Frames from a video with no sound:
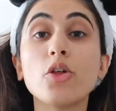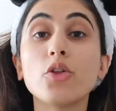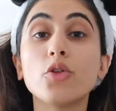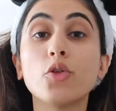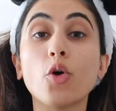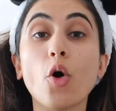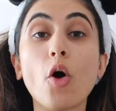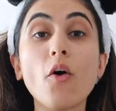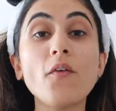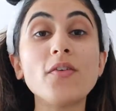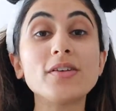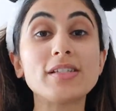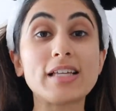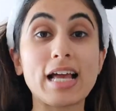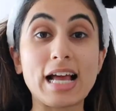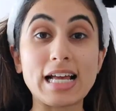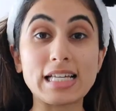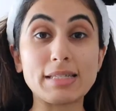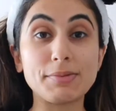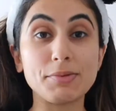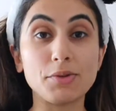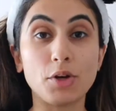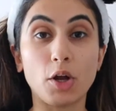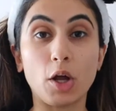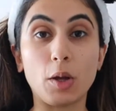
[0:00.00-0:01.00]
The office
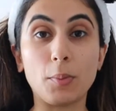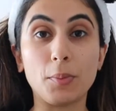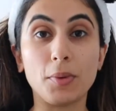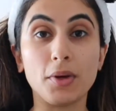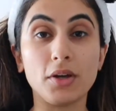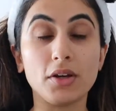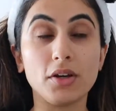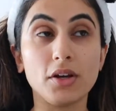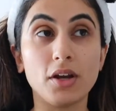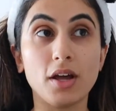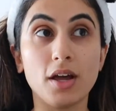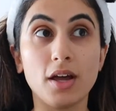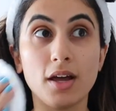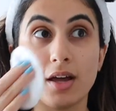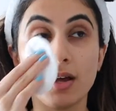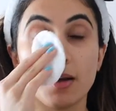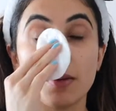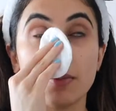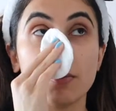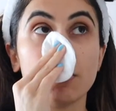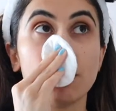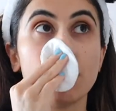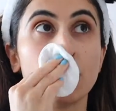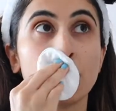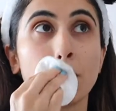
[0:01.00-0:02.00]
has been
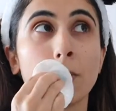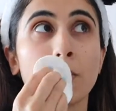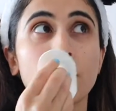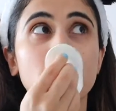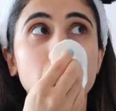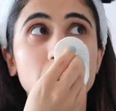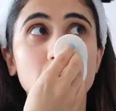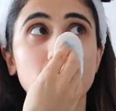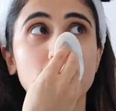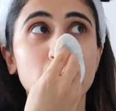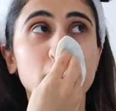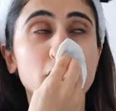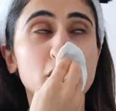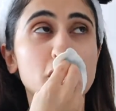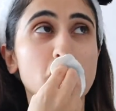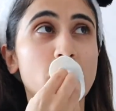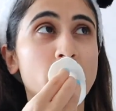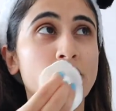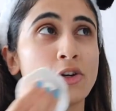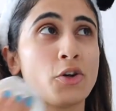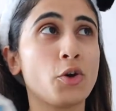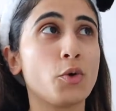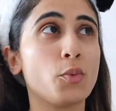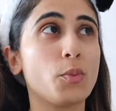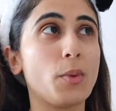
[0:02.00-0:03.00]
open since
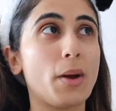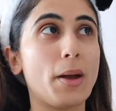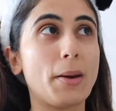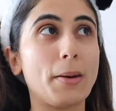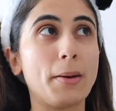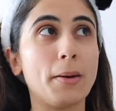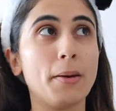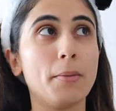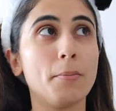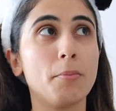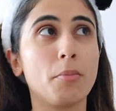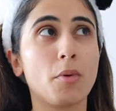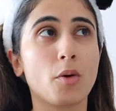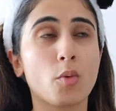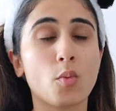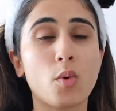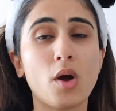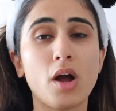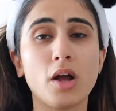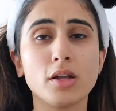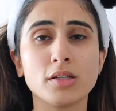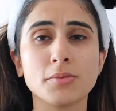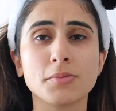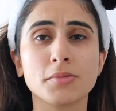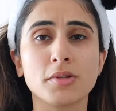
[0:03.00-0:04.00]
I don't know when,
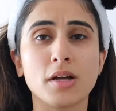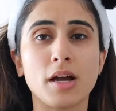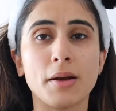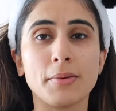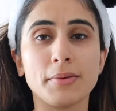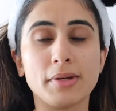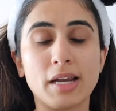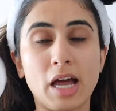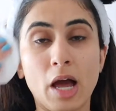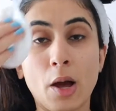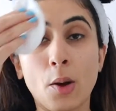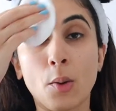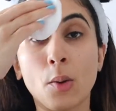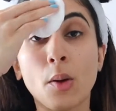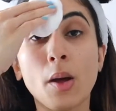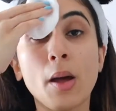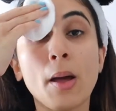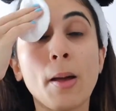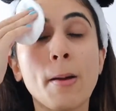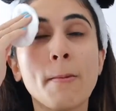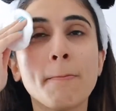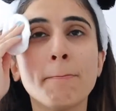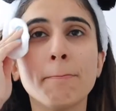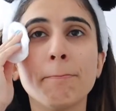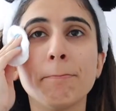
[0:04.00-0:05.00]
quite some time now.
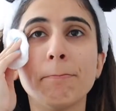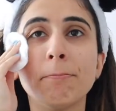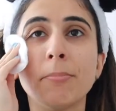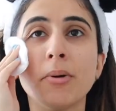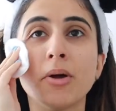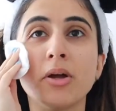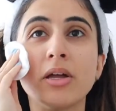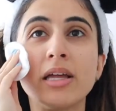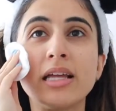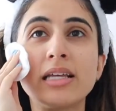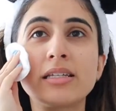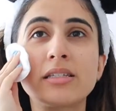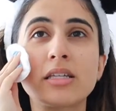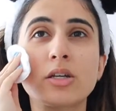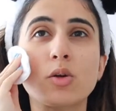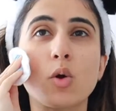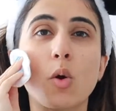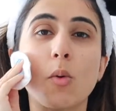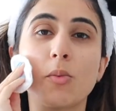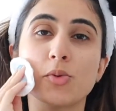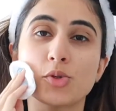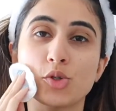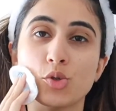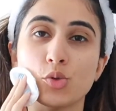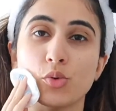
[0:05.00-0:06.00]
But it's like
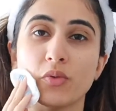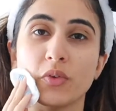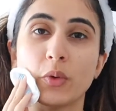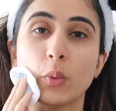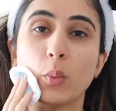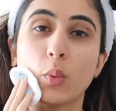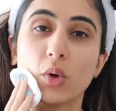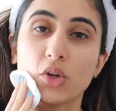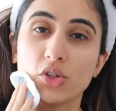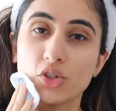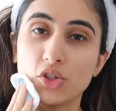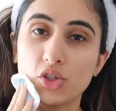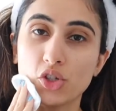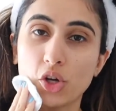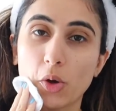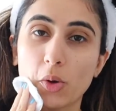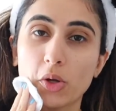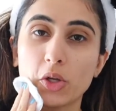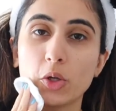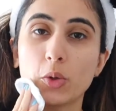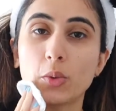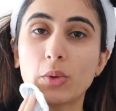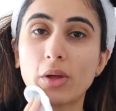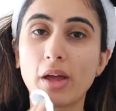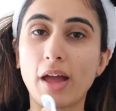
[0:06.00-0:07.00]
optional. If you want to go
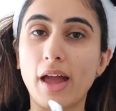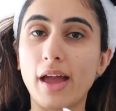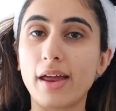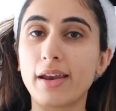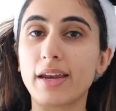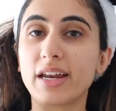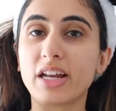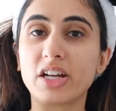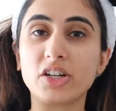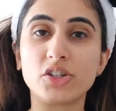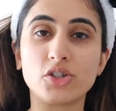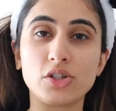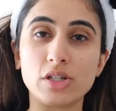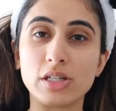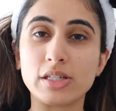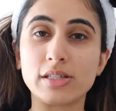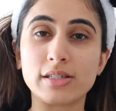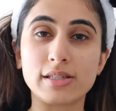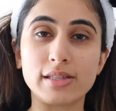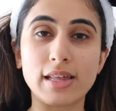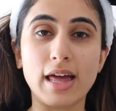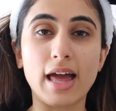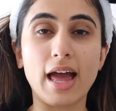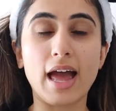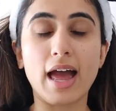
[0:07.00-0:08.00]
in, you can, because it's
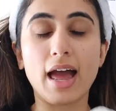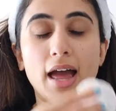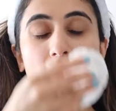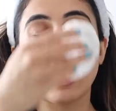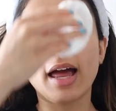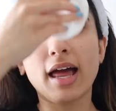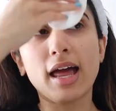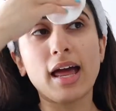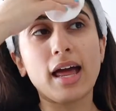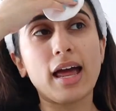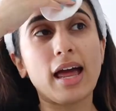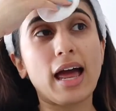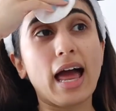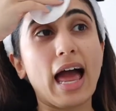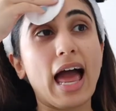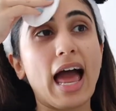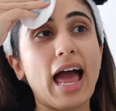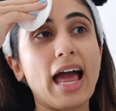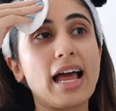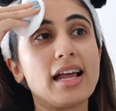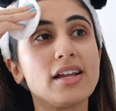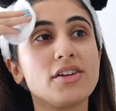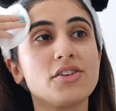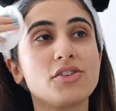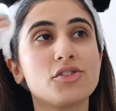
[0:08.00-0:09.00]
there.
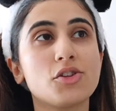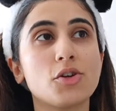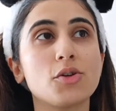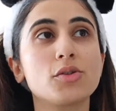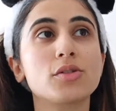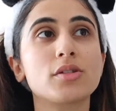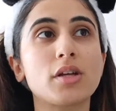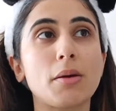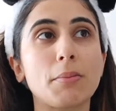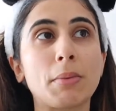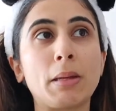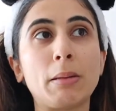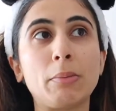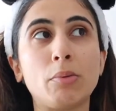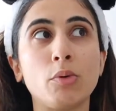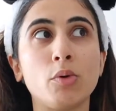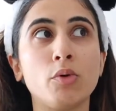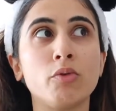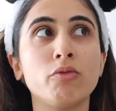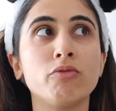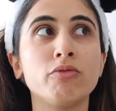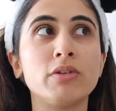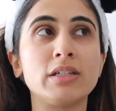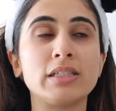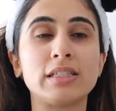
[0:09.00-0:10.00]
And so some
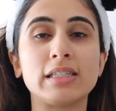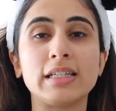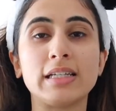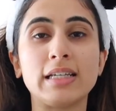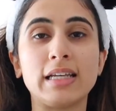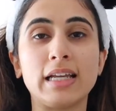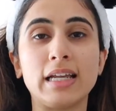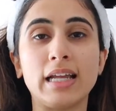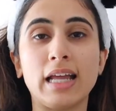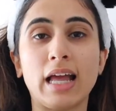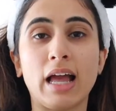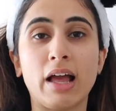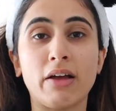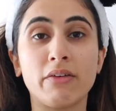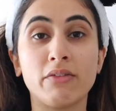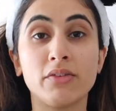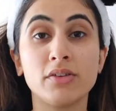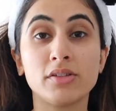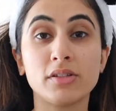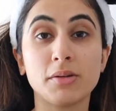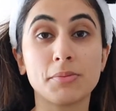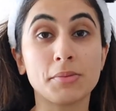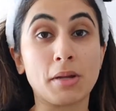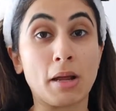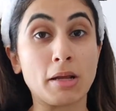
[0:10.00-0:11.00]
people recently have
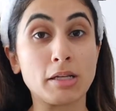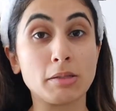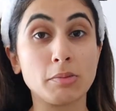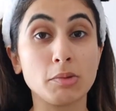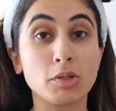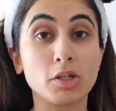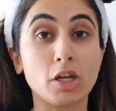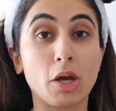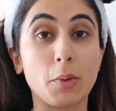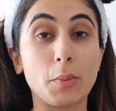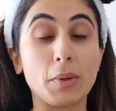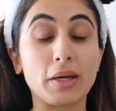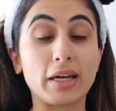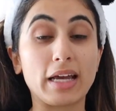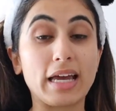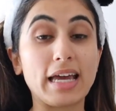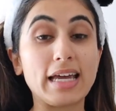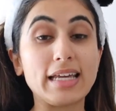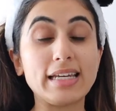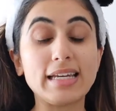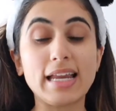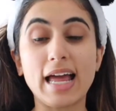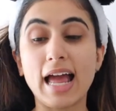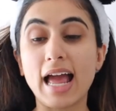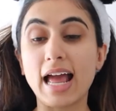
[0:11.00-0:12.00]
sometimes been going
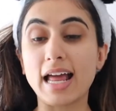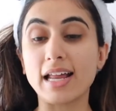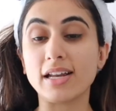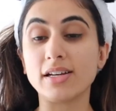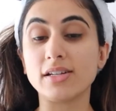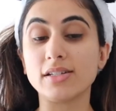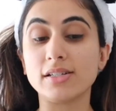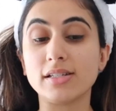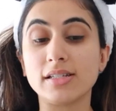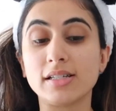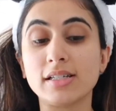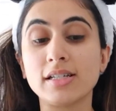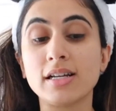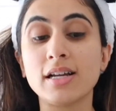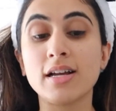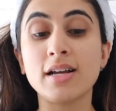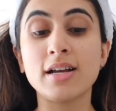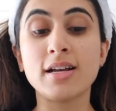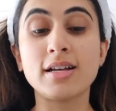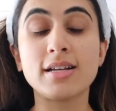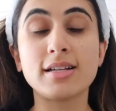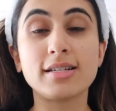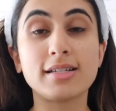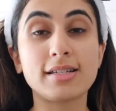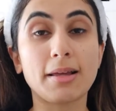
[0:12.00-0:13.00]
in, and
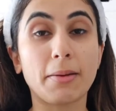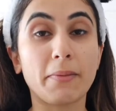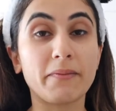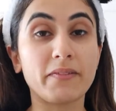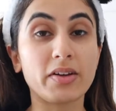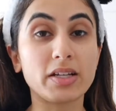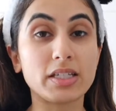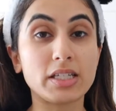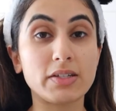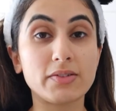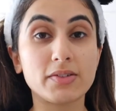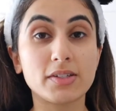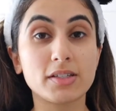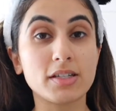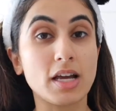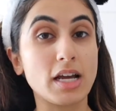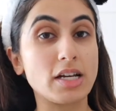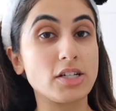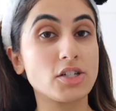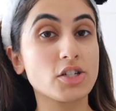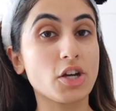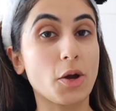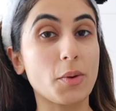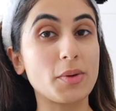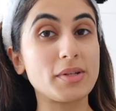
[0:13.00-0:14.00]
some of us have
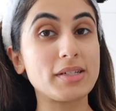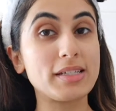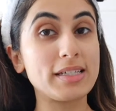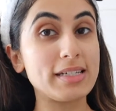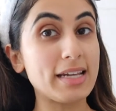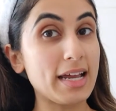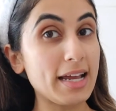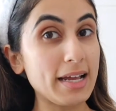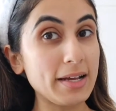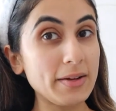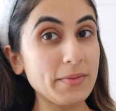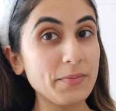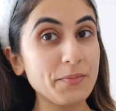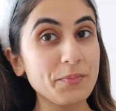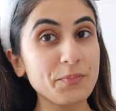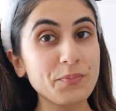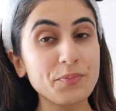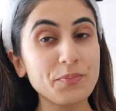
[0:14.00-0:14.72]
decided to go in today